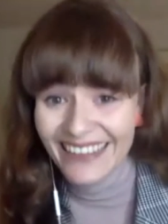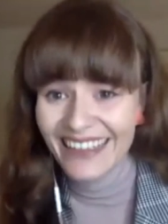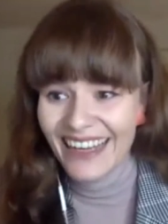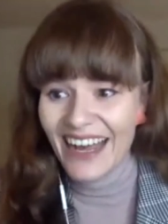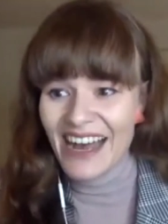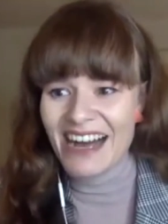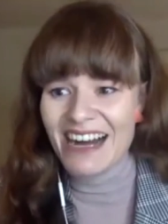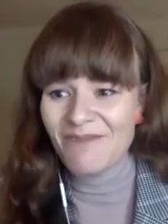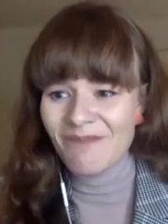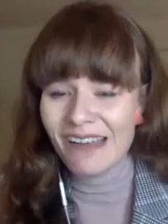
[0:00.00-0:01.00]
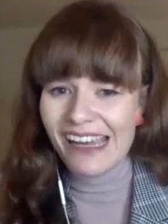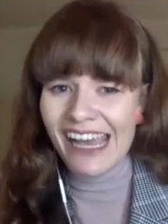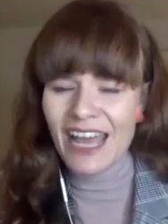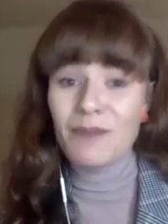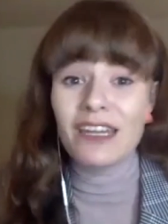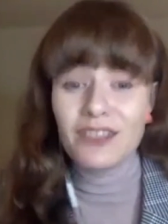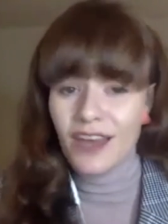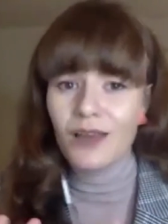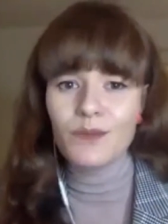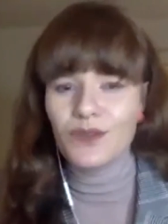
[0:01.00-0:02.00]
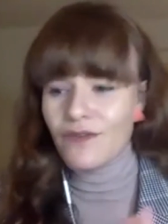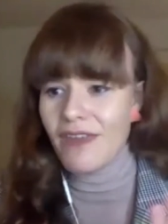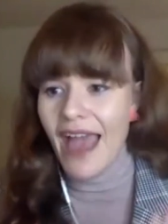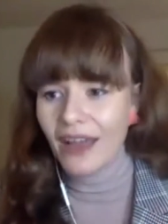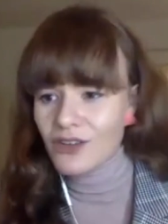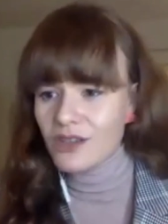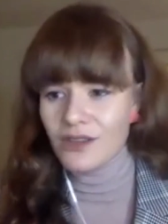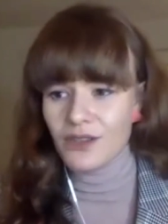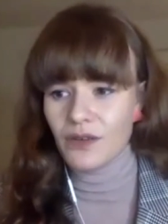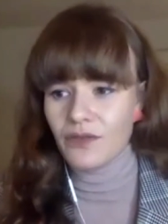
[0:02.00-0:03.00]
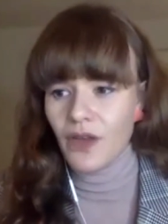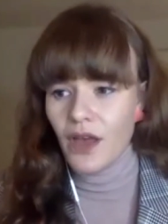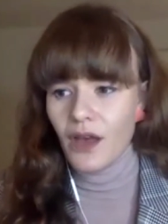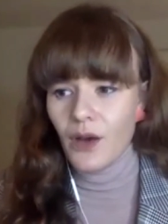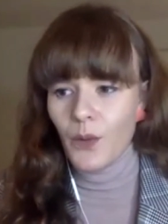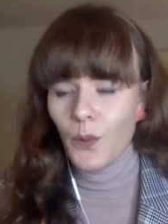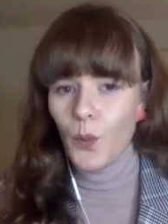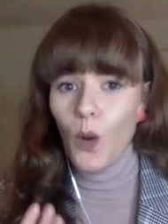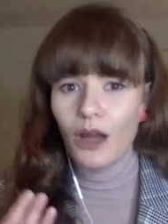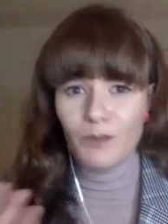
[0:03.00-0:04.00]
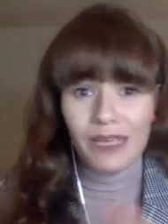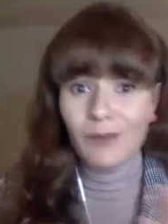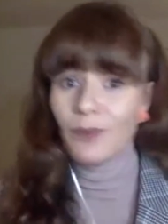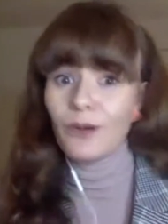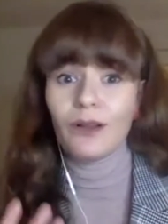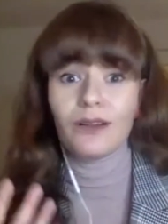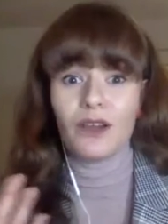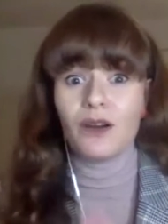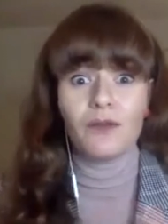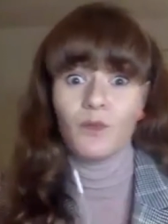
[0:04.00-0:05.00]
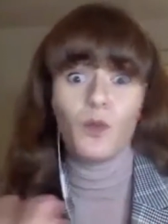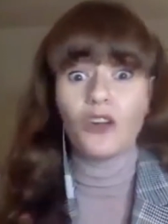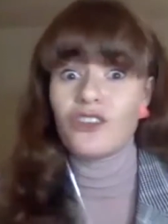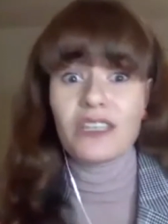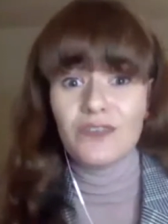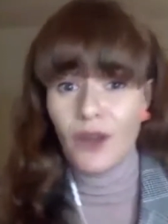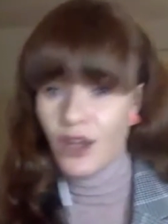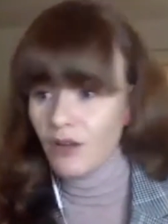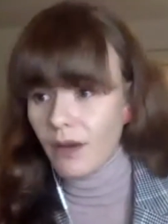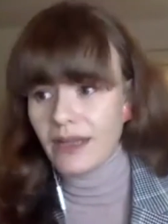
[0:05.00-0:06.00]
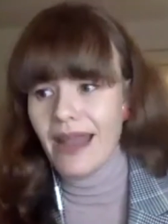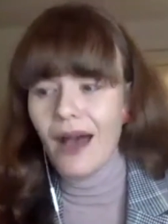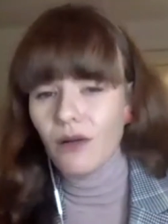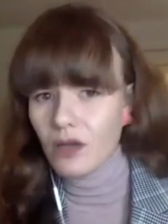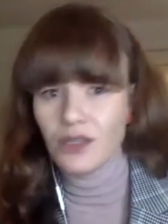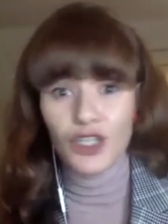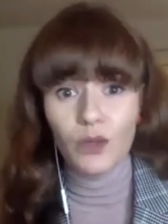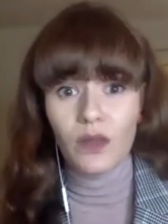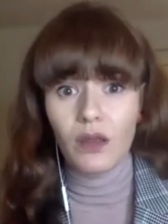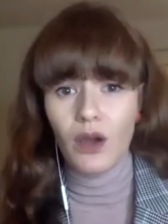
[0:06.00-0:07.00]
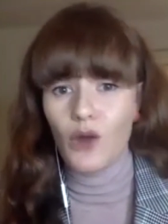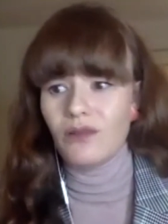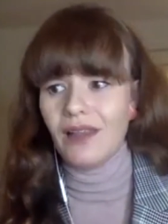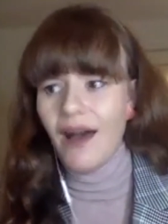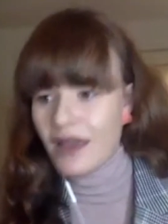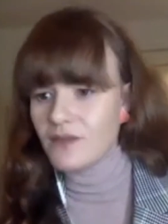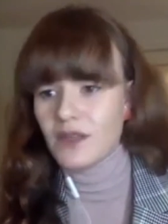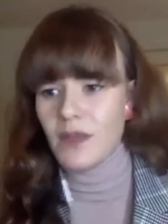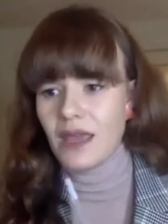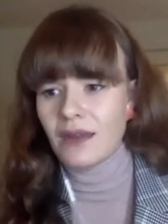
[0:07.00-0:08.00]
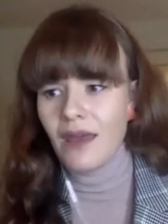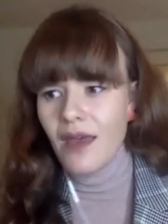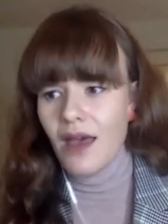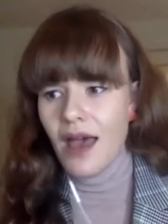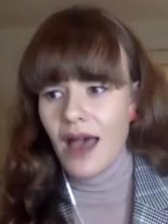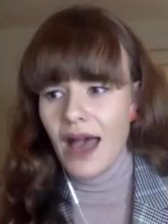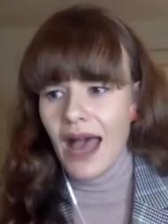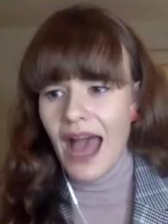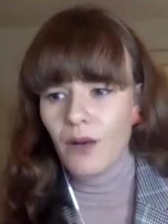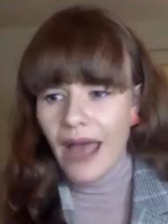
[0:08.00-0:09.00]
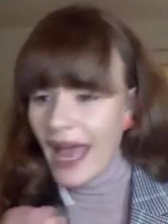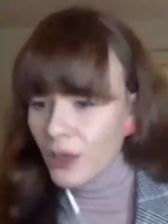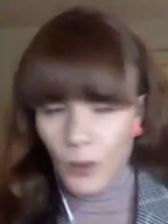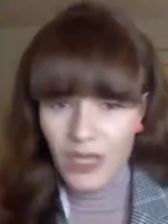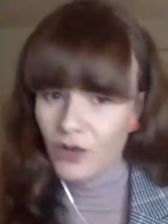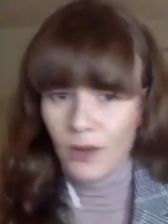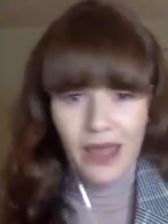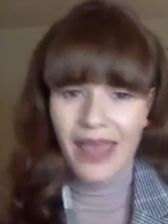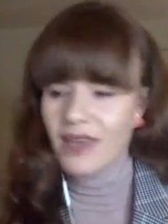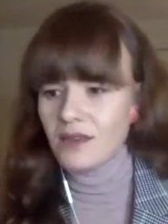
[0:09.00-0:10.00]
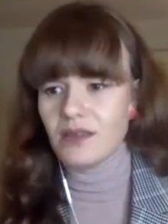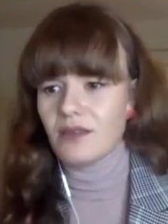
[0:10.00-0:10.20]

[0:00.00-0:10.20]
I mean, in terms of the actions of what people that are watching this video right now can do in their own lives, I mean, how can we create